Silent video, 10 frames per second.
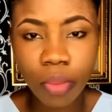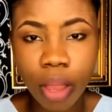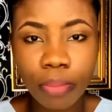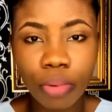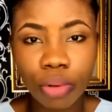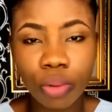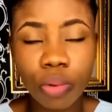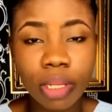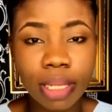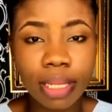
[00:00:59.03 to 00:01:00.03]
But
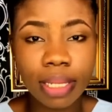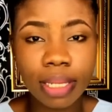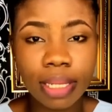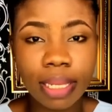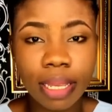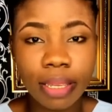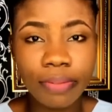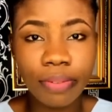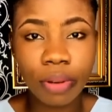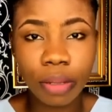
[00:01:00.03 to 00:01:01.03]
once it is
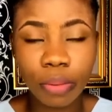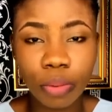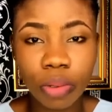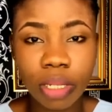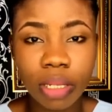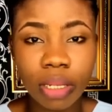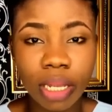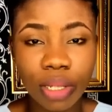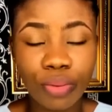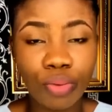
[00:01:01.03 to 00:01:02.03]
inflamed, there's
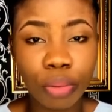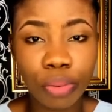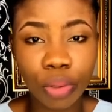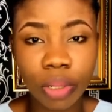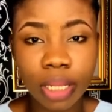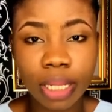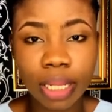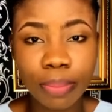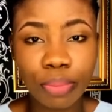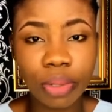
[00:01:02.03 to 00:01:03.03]
a rupture in the
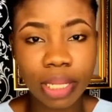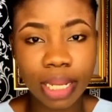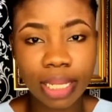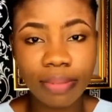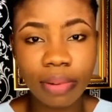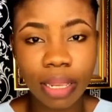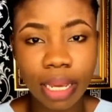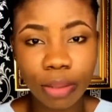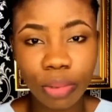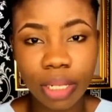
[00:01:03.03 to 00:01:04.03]
protective layer,
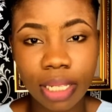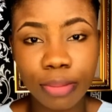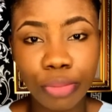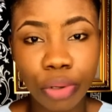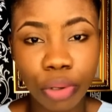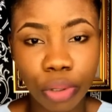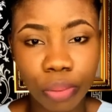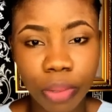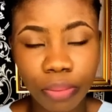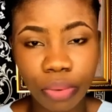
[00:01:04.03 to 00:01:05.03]
which mucous
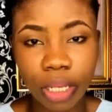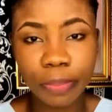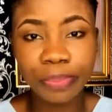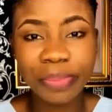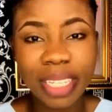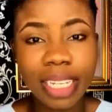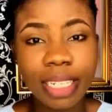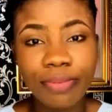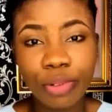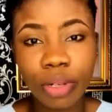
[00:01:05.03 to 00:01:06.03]
membrane,
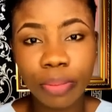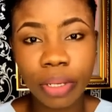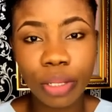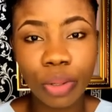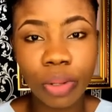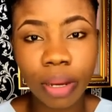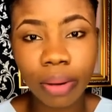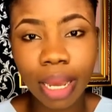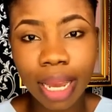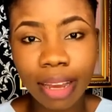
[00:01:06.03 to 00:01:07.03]
individual begin to
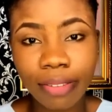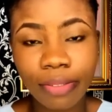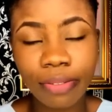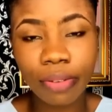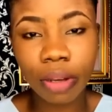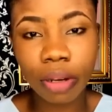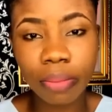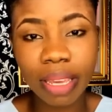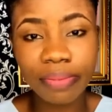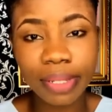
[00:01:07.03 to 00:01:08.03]
have
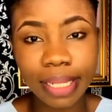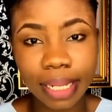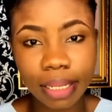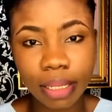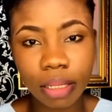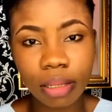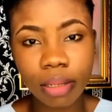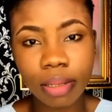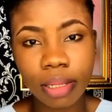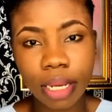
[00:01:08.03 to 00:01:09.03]
evidence
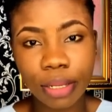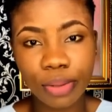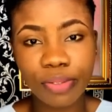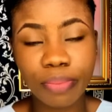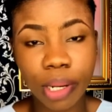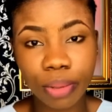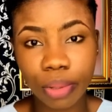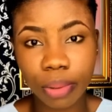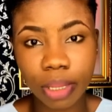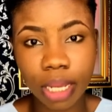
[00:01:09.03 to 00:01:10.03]
signs of mouth
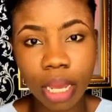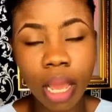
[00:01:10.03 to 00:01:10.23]
ulcer.